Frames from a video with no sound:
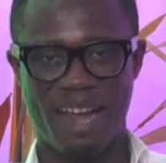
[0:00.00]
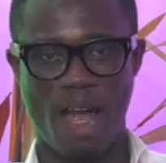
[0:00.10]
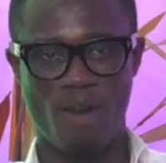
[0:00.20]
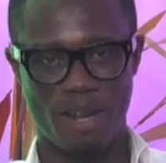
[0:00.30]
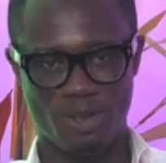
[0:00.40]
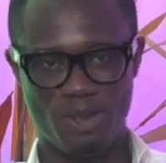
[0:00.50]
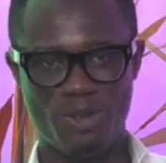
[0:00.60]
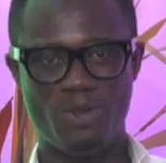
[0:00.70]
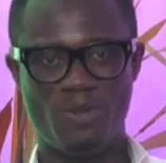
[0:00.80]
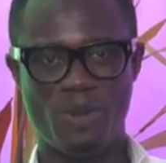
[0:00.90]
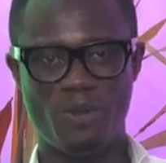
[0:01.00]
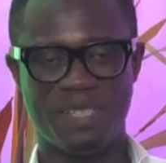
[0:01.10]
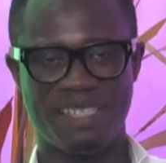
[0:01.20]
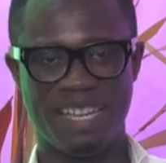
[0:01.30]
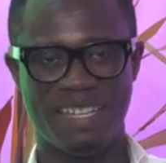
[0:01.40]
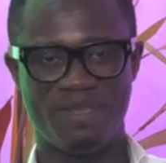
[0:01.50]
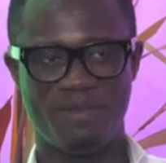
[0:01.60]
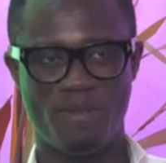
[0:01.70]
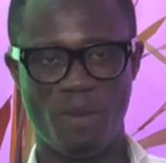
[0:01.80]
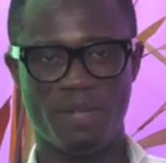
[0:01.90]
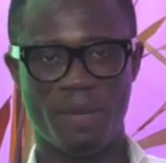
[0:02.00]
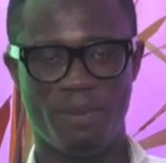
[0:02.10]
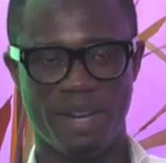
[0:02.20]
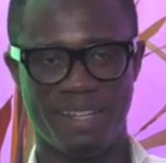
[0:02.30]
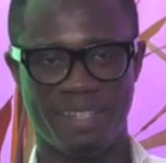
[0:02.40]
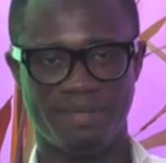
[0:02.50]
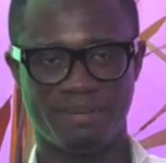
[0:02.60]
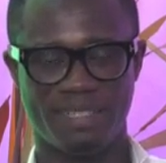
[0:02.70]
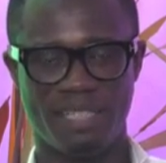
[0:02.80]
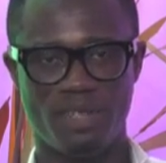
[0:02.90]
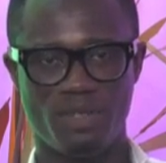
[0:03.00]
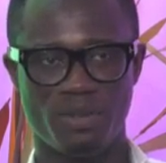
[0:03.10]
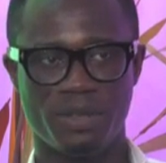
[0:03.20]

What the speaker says: I'll catch you when we return from the break. Stay tuned.